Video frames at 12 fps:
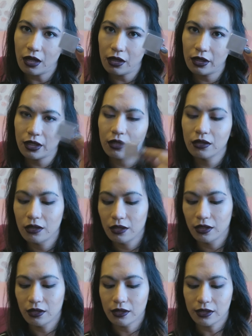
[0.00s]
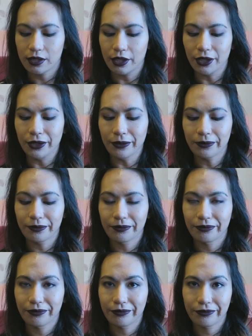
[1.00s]
color, so
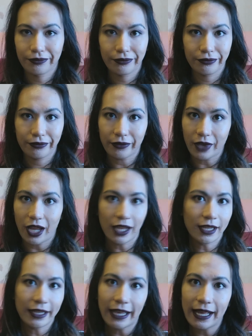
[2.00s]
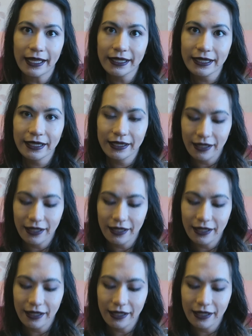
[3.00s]
I guess